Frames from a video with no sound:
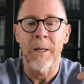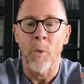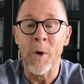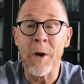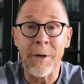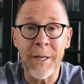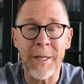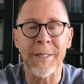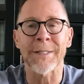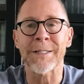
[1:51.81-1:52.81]
We are
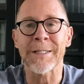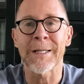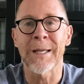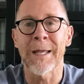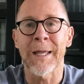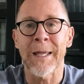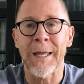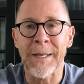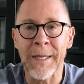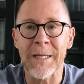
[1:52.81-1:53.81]
His
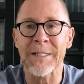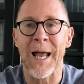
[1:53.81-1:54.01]
and He is